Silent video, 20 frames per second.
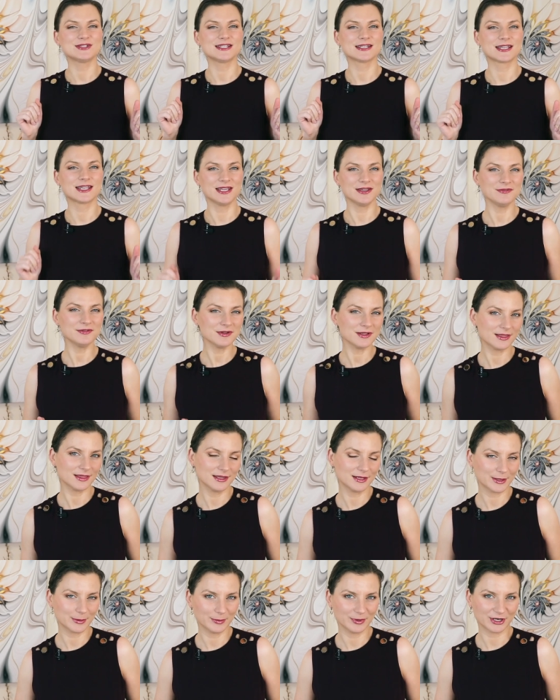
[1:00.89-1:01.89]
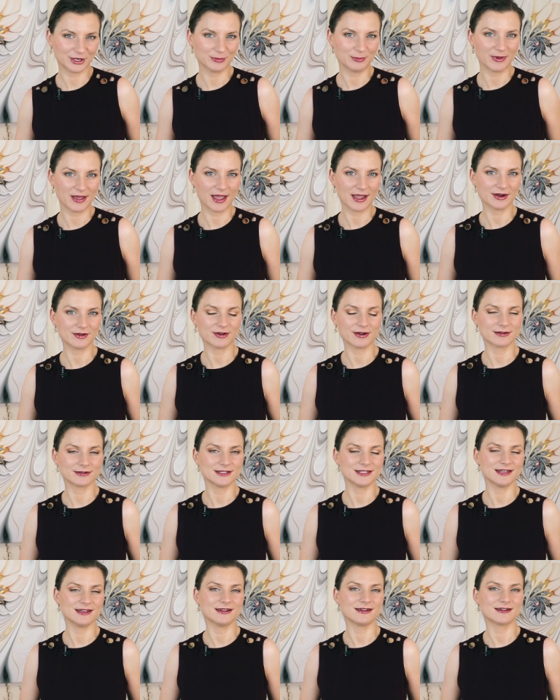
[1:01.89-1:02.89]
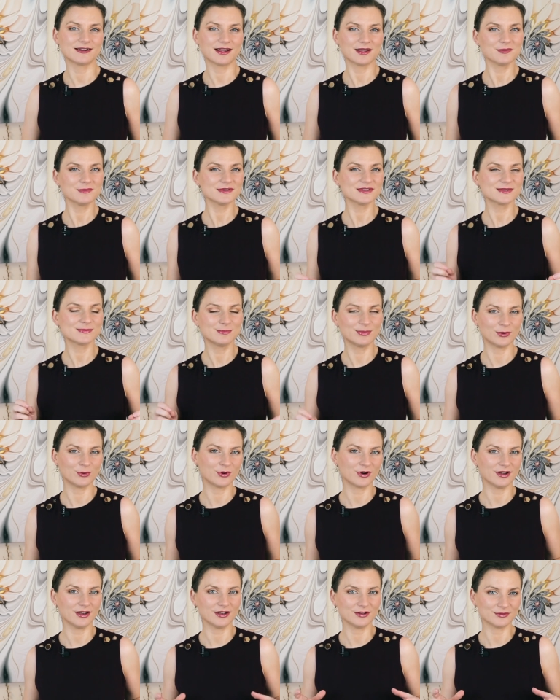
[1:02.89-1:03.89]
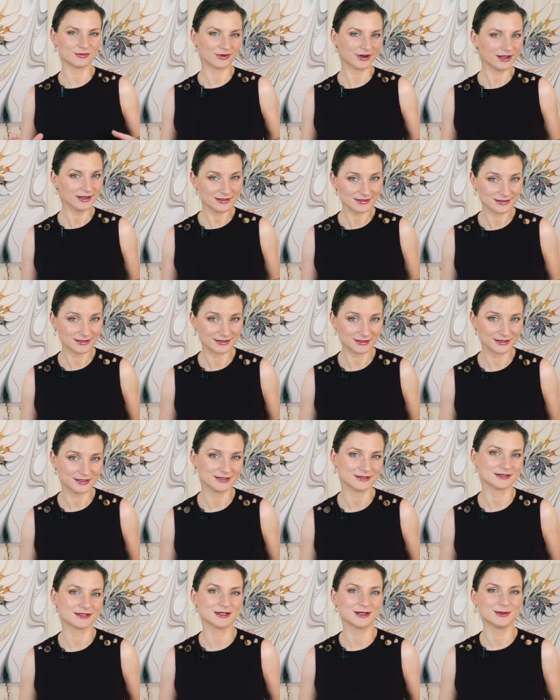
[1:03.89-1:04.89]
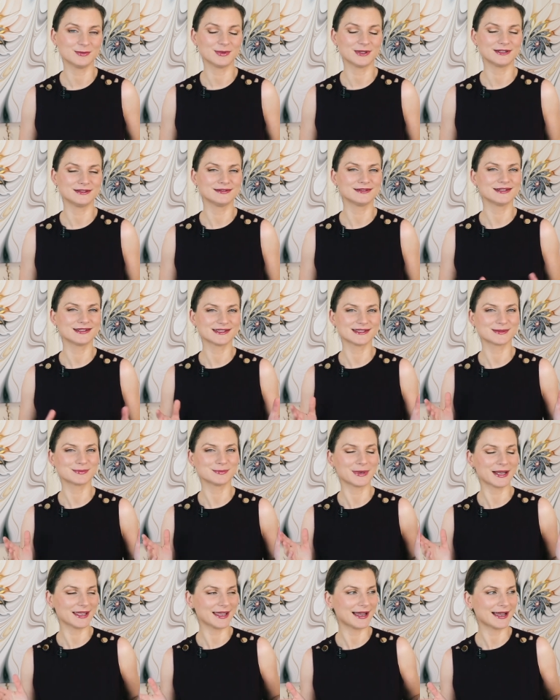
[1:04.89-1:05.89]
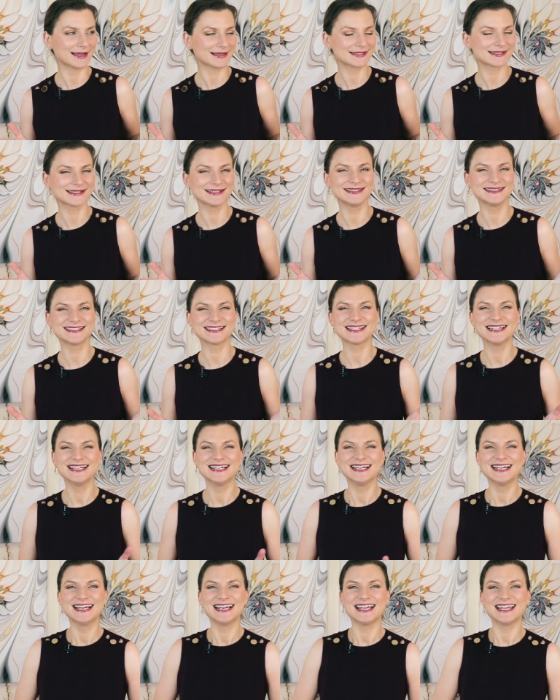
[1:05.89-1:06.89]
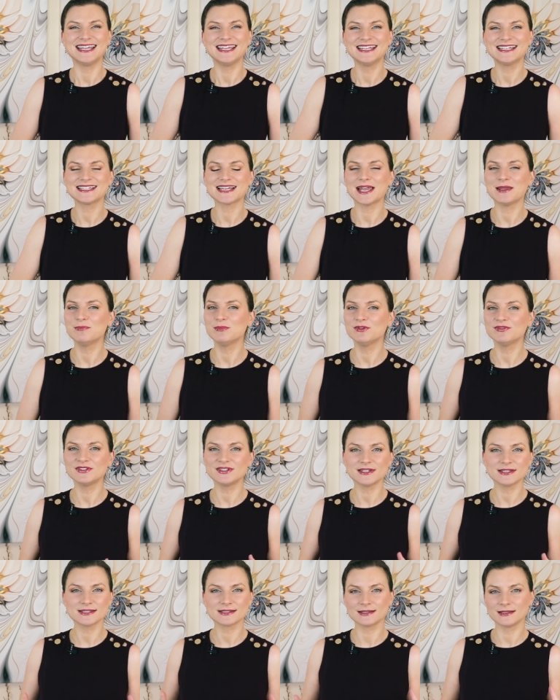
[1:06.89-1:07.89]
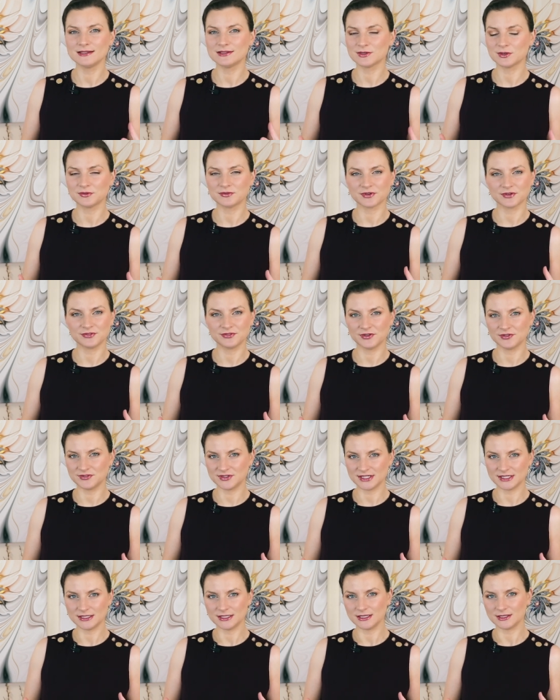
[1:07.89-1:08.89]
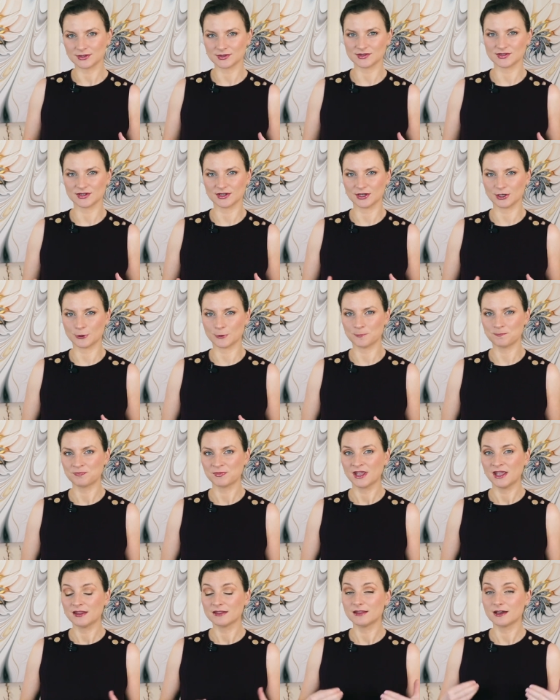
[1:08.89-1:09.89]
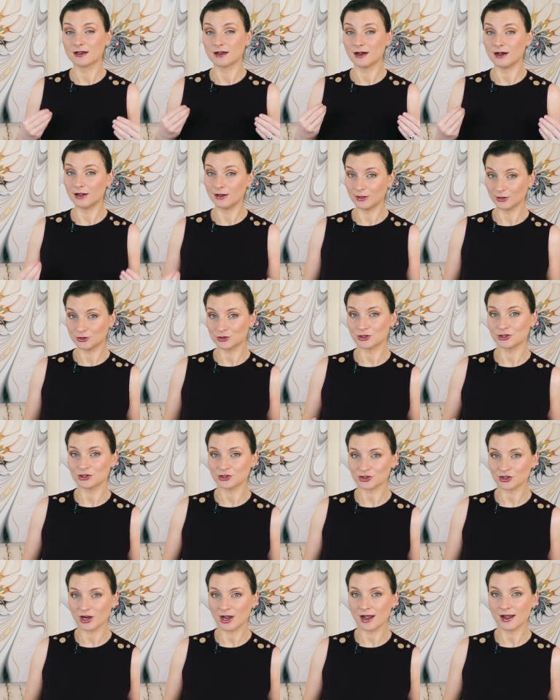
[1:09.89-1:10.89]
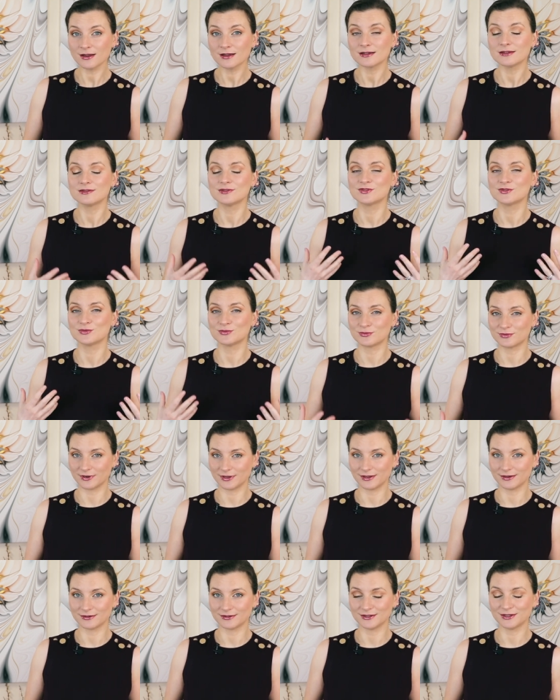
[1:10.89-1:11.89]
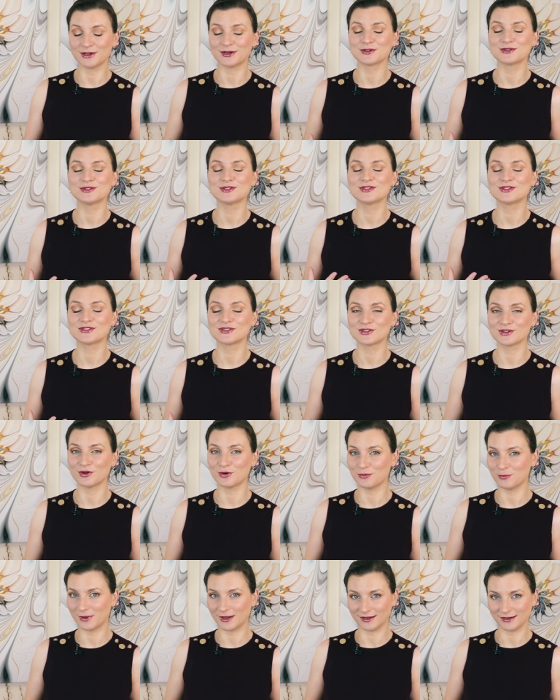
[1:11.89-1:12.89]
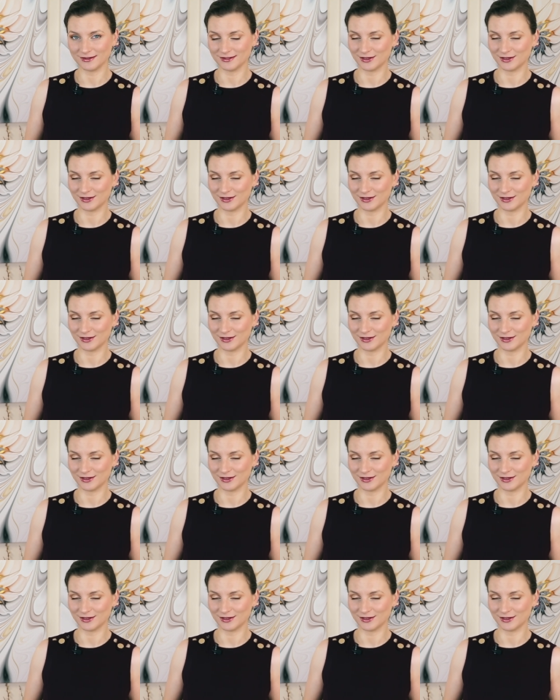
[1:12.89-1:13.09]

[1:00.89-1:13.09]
to give you a little bit of background here, I was born and raised in Europe, and thus my accent, and I moved to the States over fifteen years ago. The culture shock is real on so many